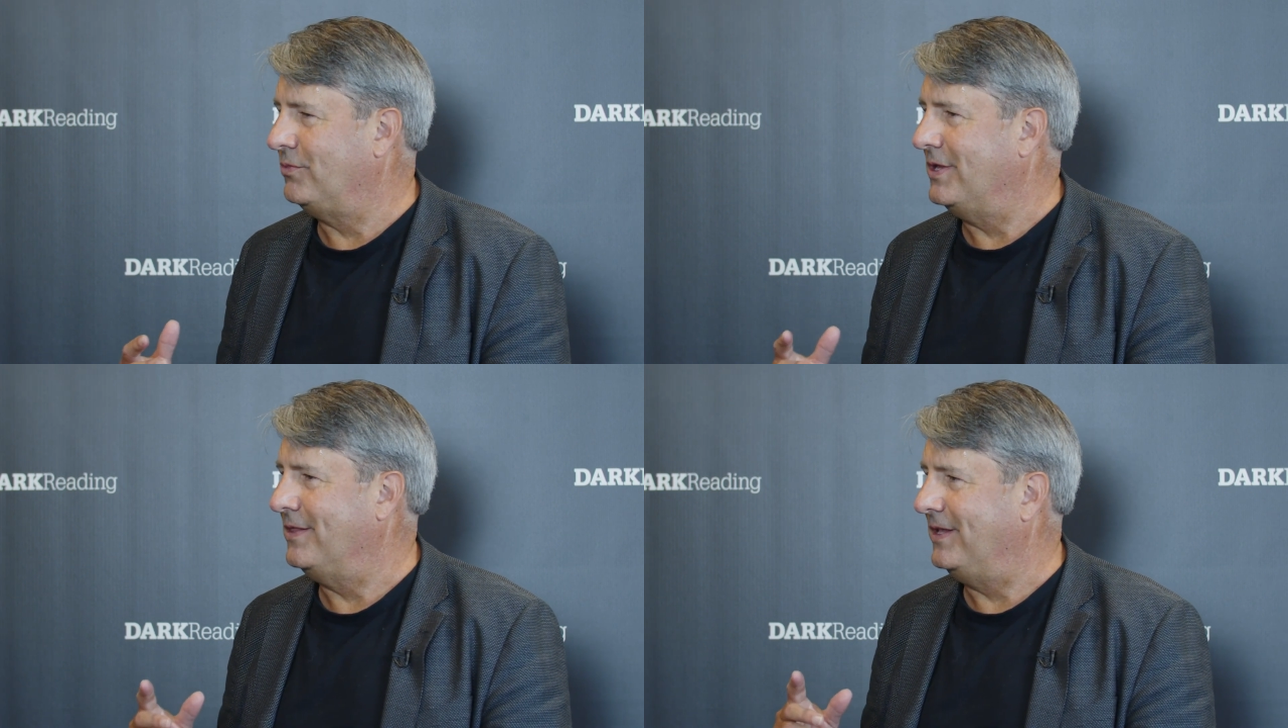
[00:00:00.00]

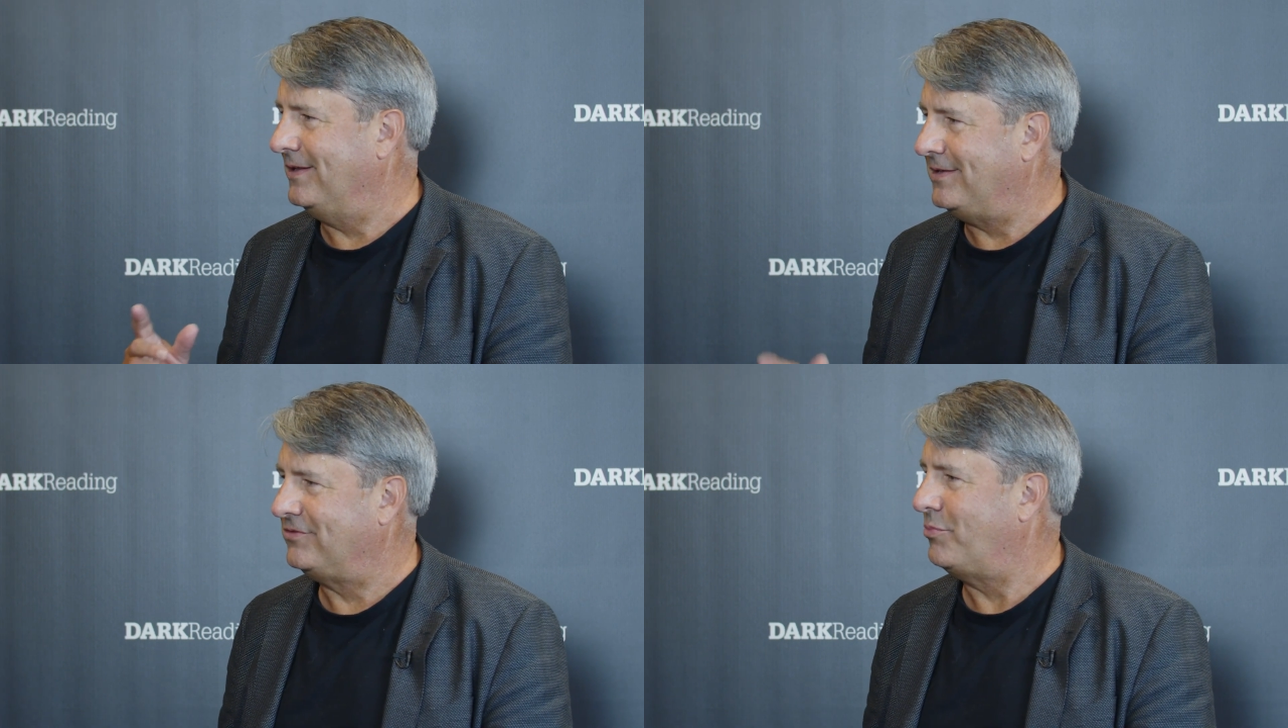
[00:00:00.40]
in the
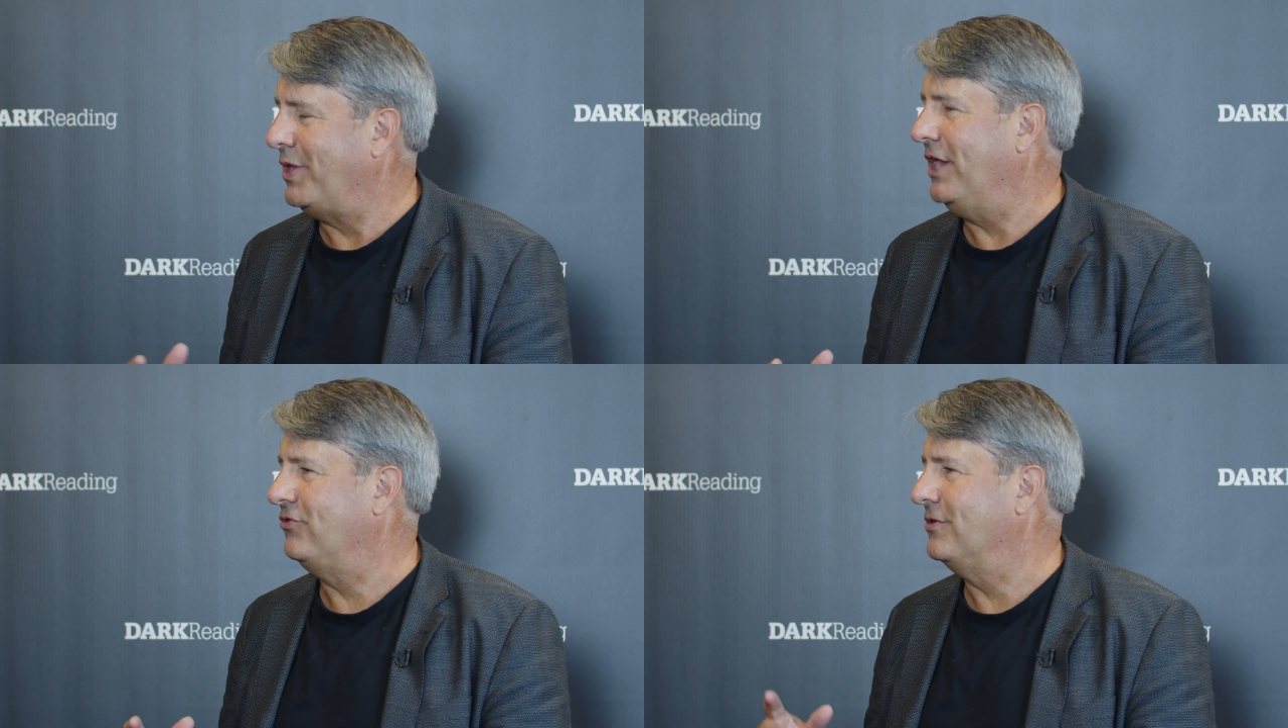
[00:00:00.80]

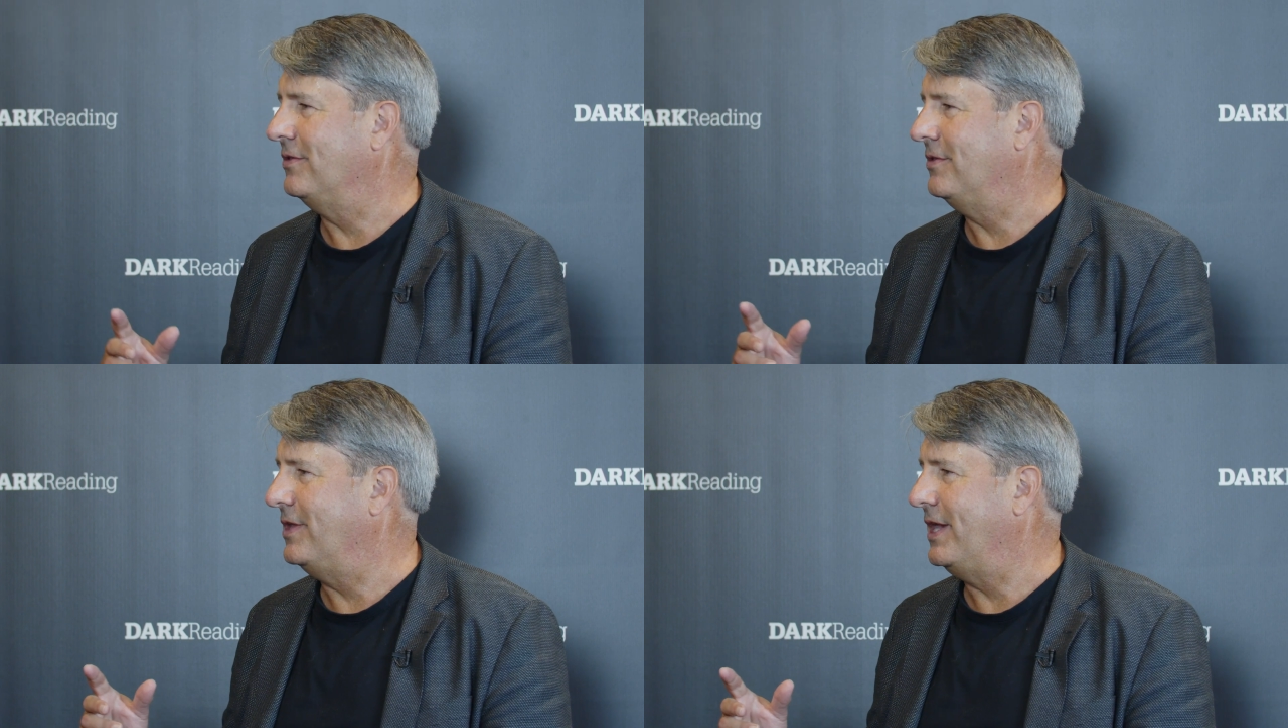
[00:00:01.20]

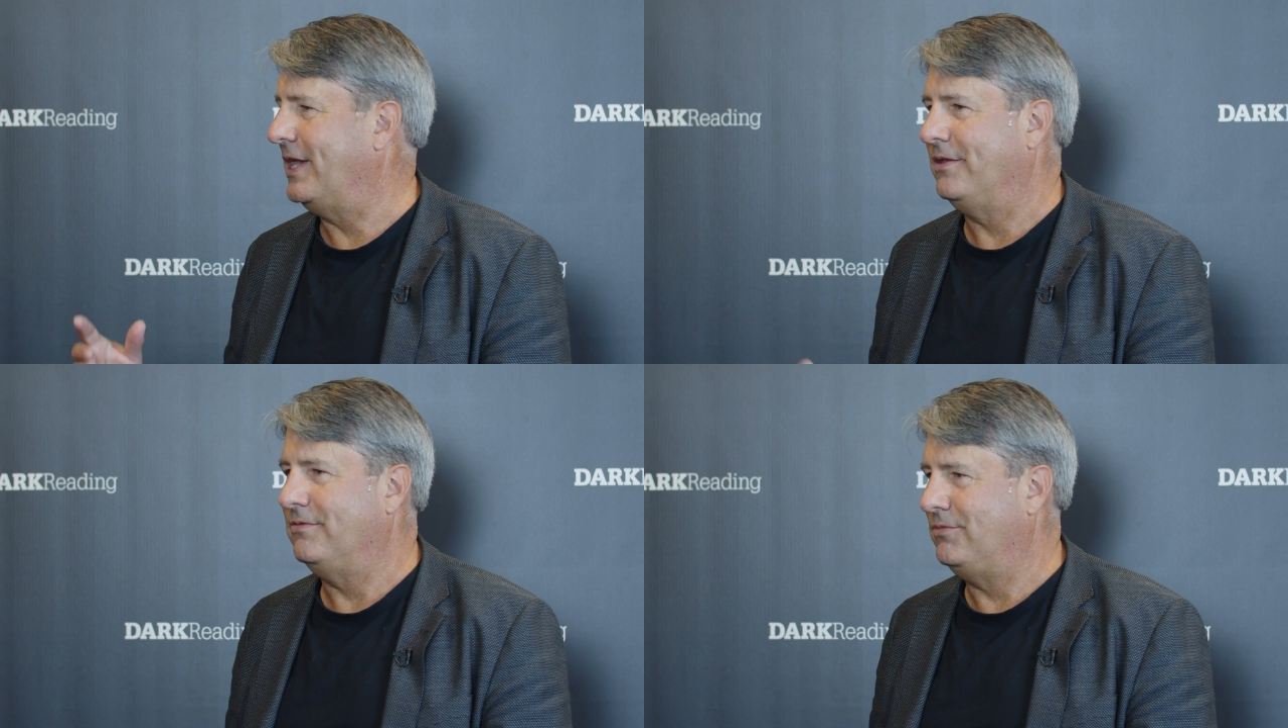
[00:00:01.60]
anticipation
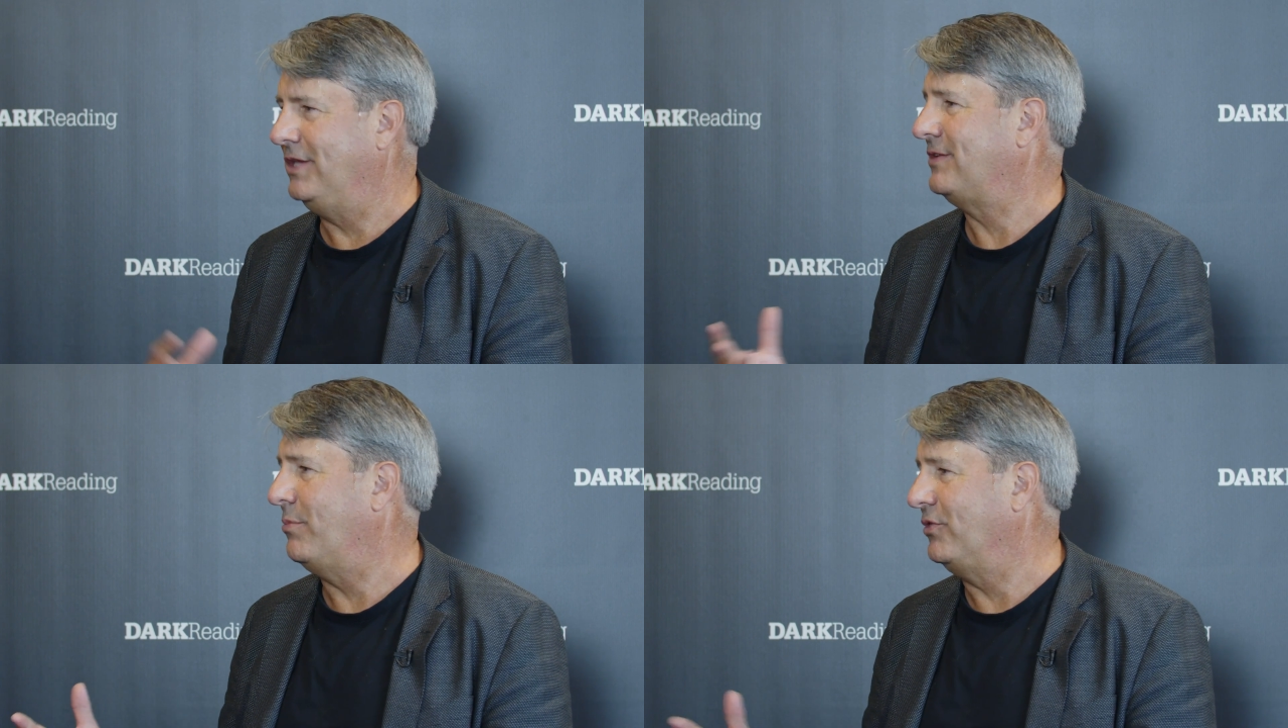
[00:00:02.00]
that
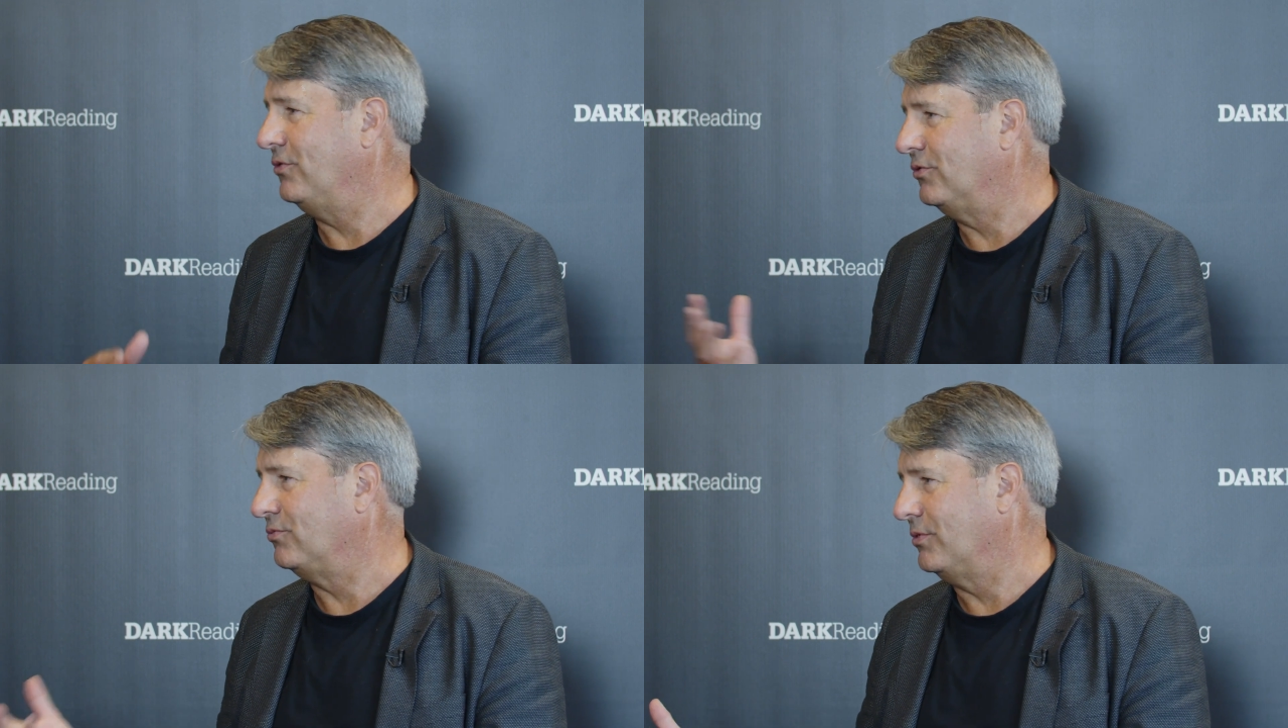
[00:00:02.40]
these type of
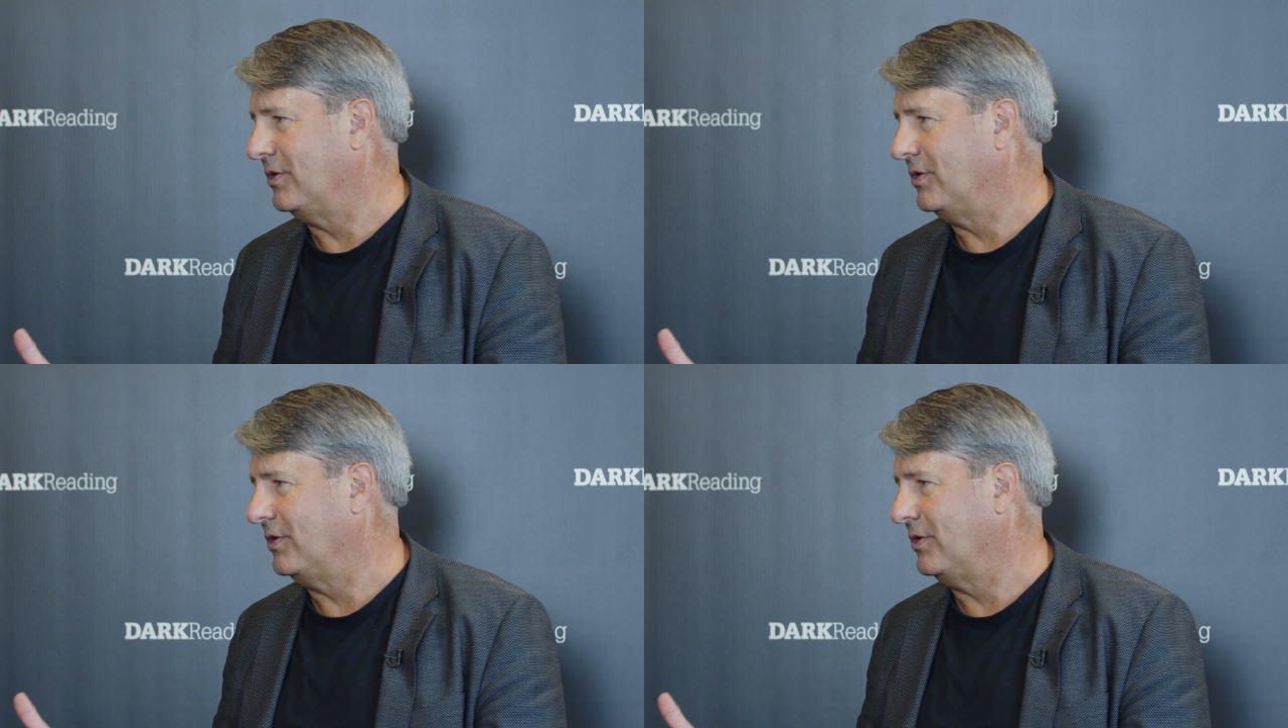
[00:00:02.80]
tools